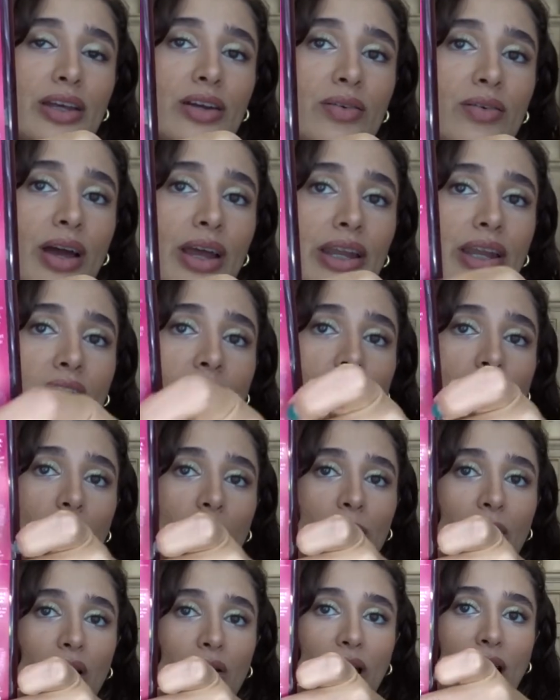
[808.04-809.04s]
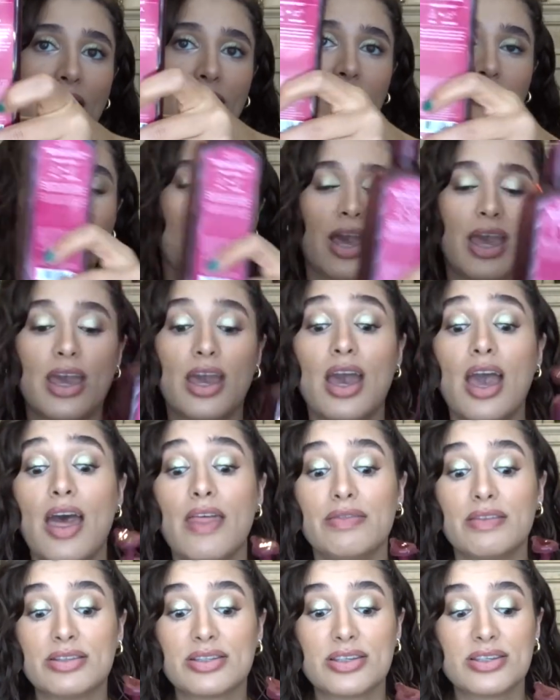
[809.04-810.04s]
here right now, about halfway.
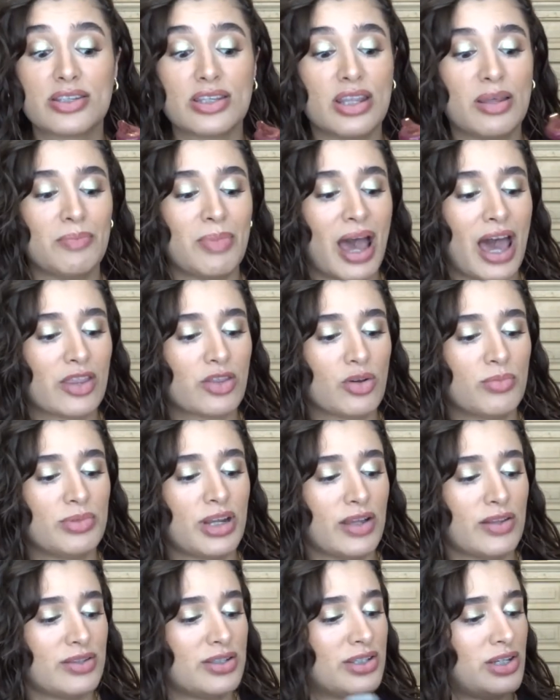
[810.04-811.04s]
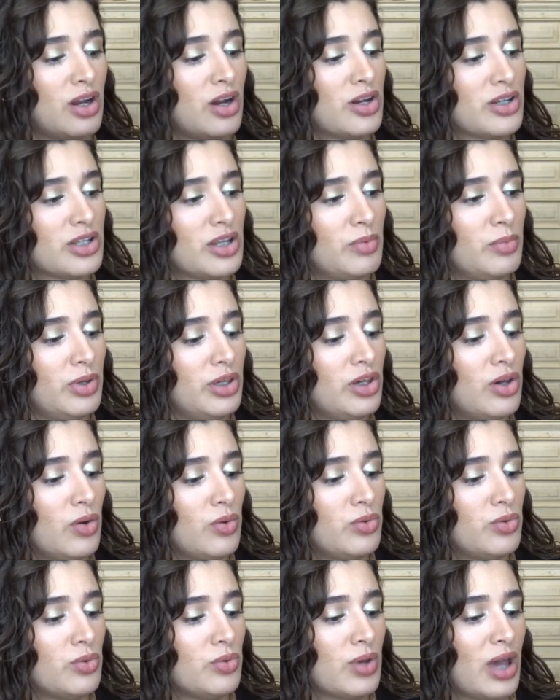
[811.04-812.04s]
This is in the bathroom downstairs and we
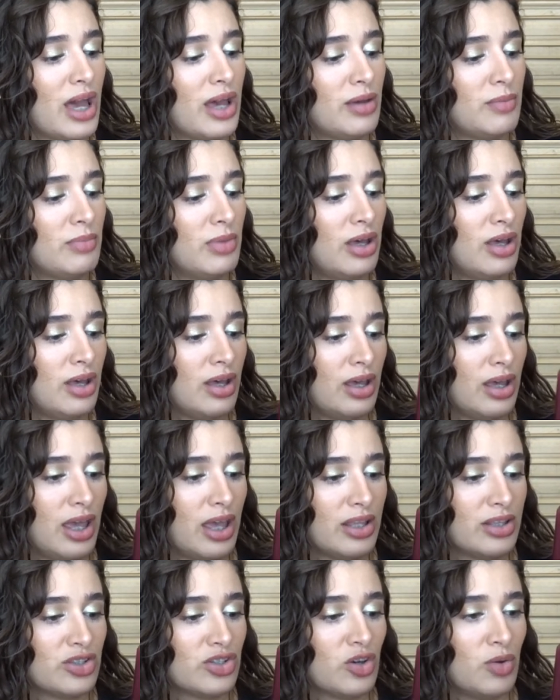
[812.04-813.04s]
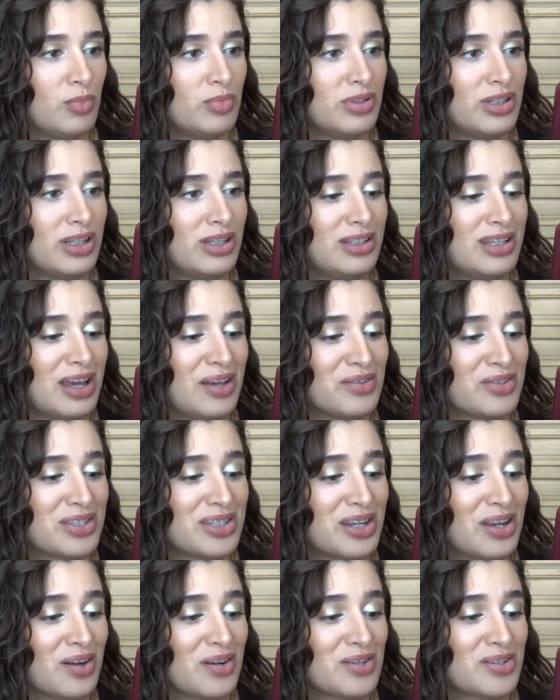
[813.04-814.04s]
go through uh, hand soap
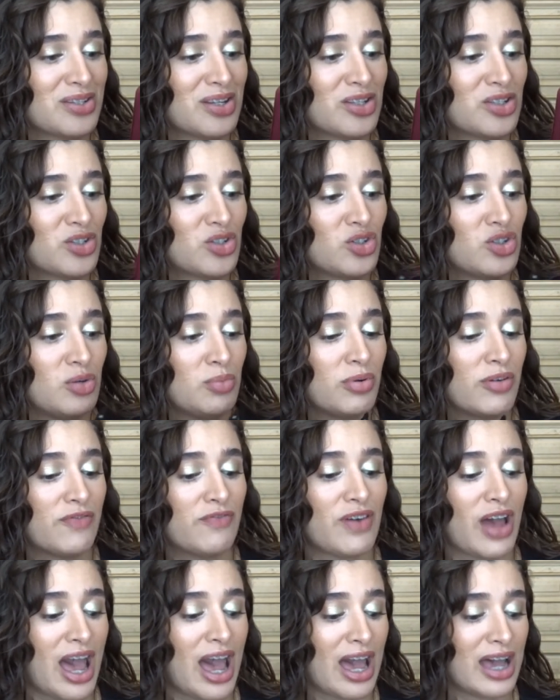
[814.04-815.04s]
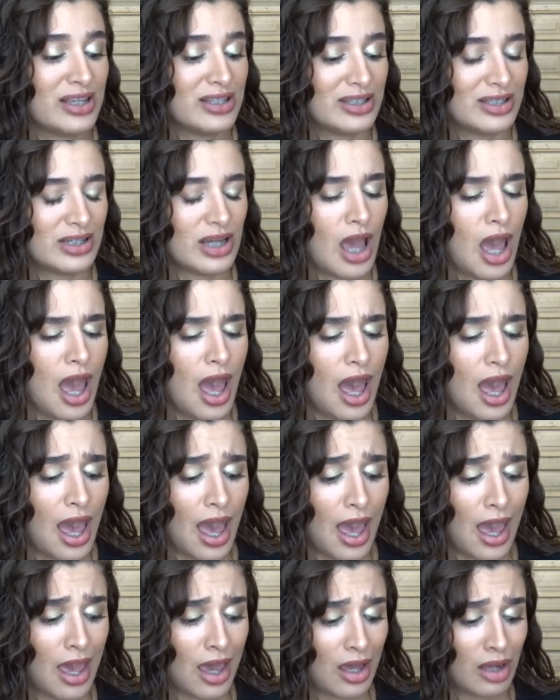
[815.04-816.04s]
downstairs super fast
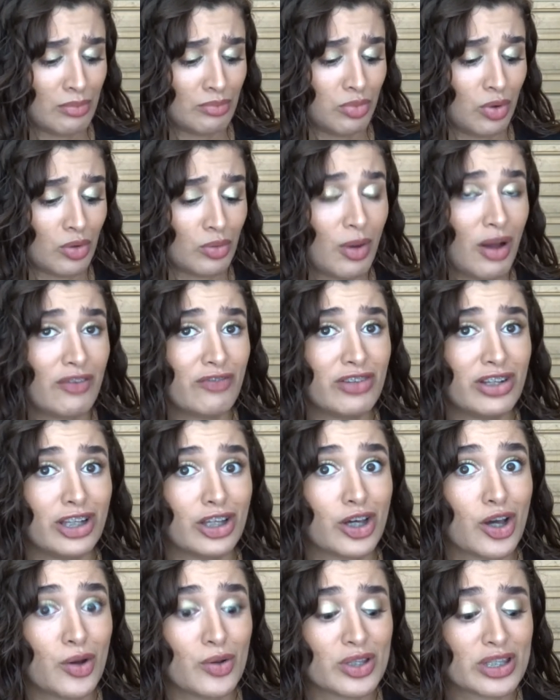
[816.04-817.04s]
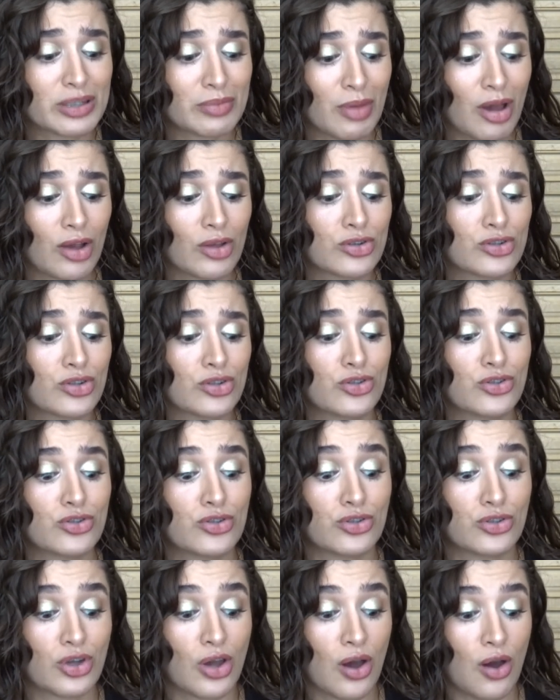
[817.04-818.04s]
and Boardwalk Vanilla Cone smells
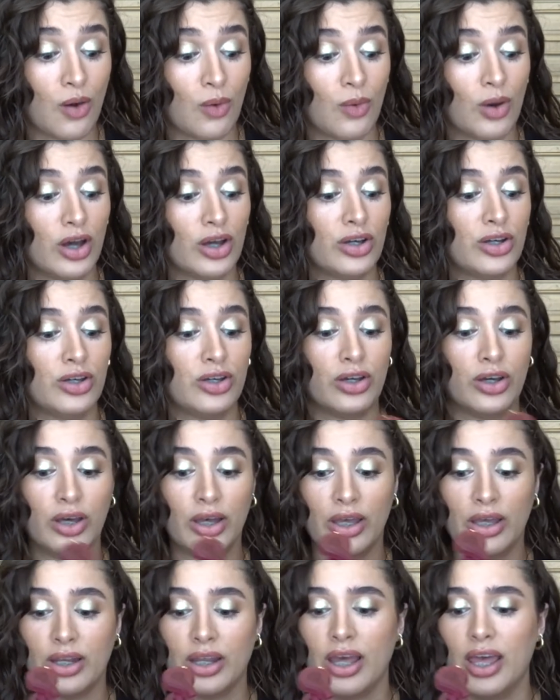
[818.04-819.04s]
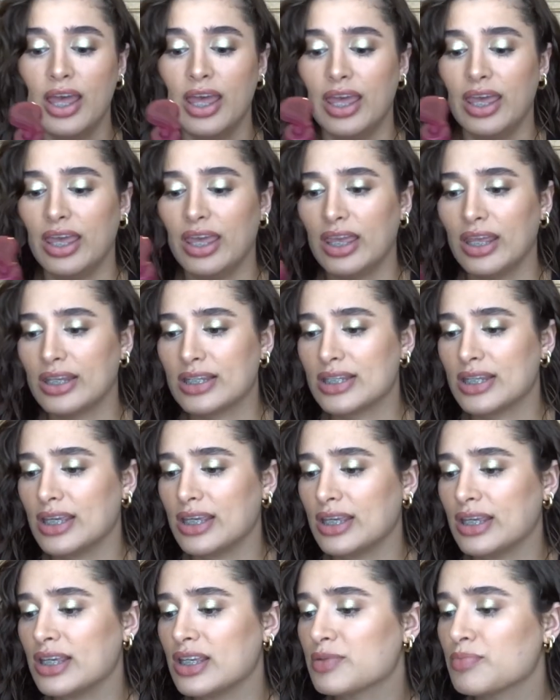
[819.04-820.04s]
so good. It
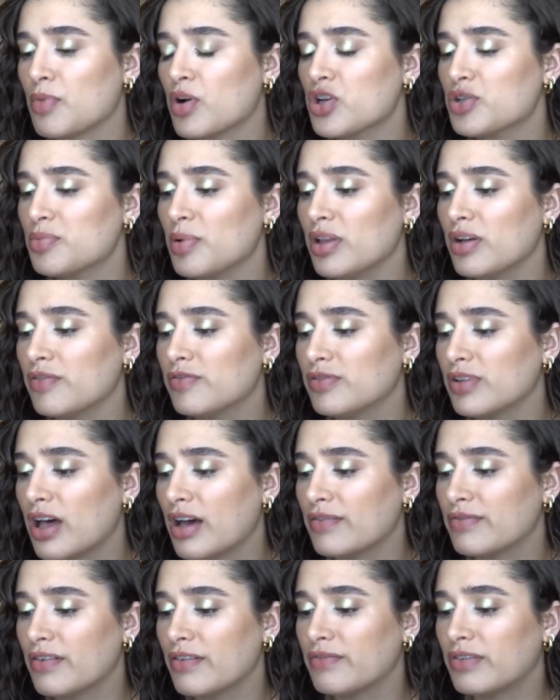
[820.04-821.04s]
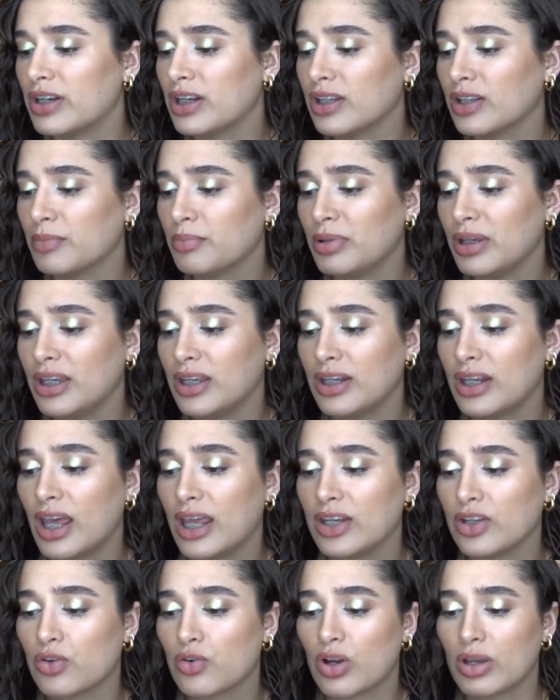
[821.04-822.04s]
is marshmallow fluff, vanilla bean,
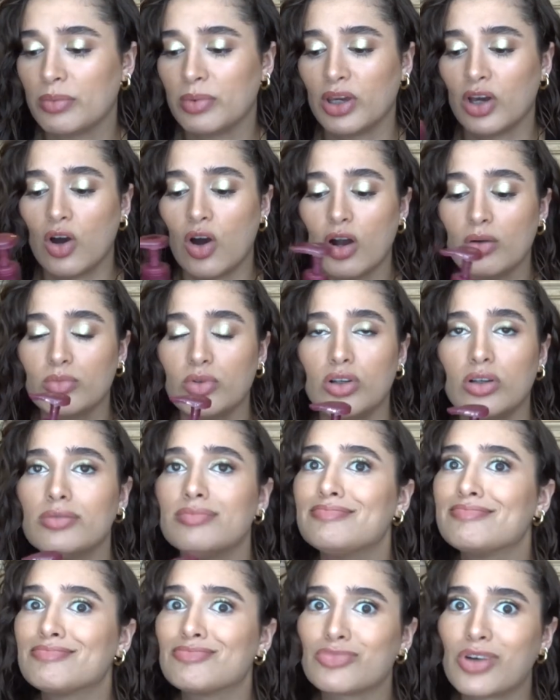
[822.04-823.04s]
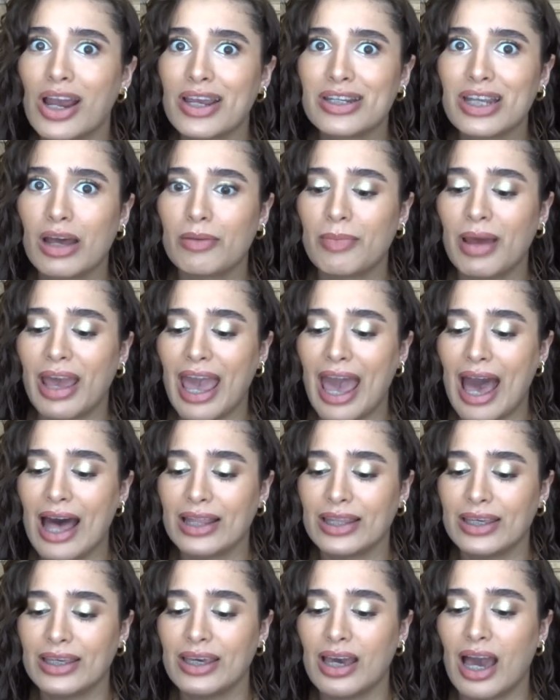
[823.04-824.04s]
and creamy caramel. Right down my
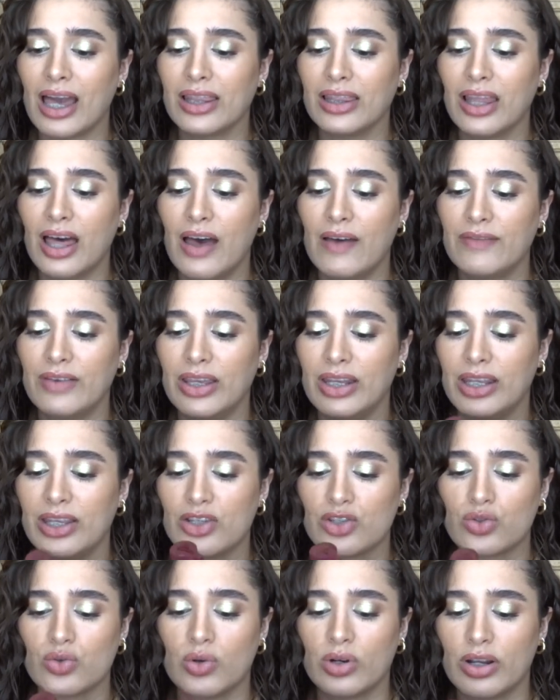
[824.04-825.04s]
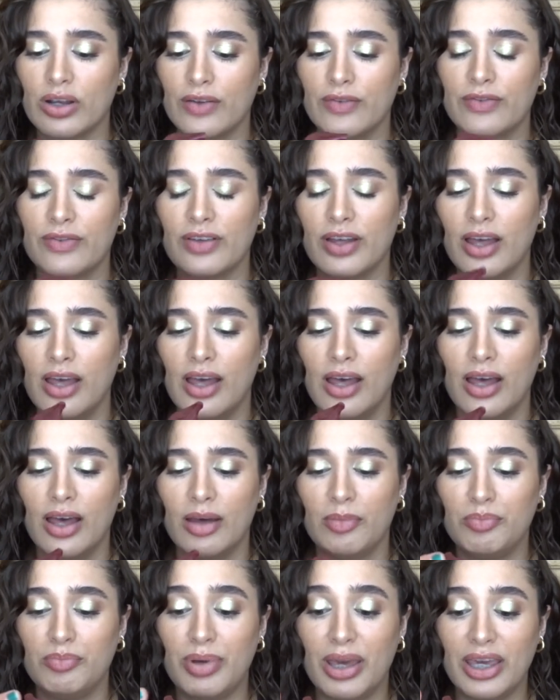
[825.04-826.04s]
alley. I love any sort of
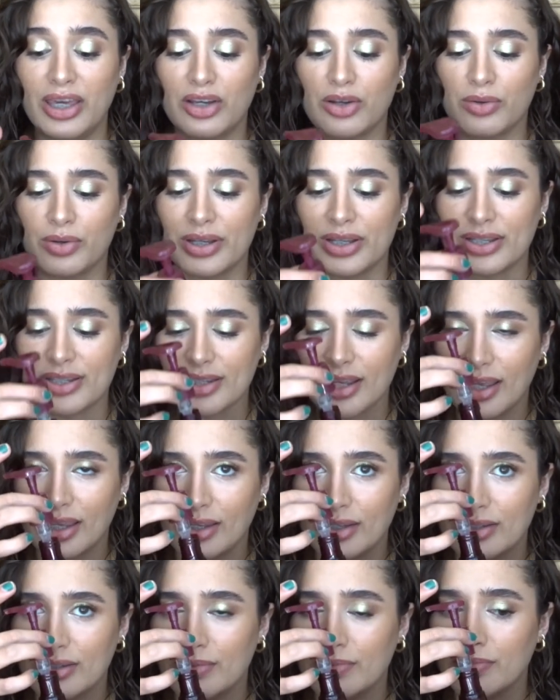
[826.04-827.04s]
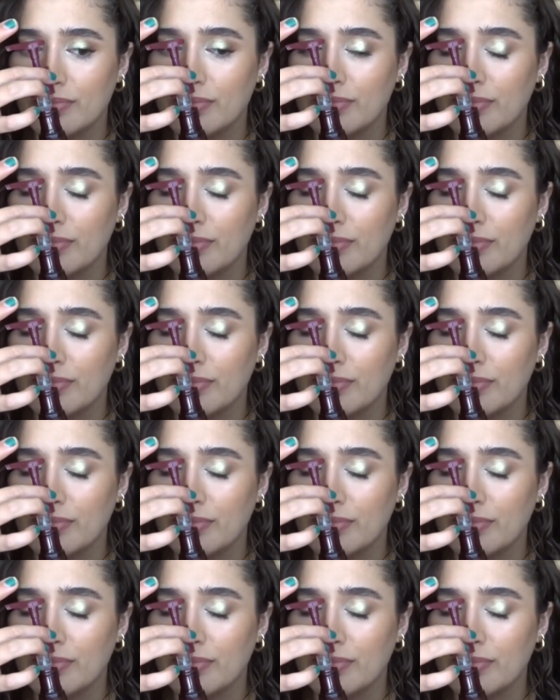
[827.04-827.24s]
bakery scent.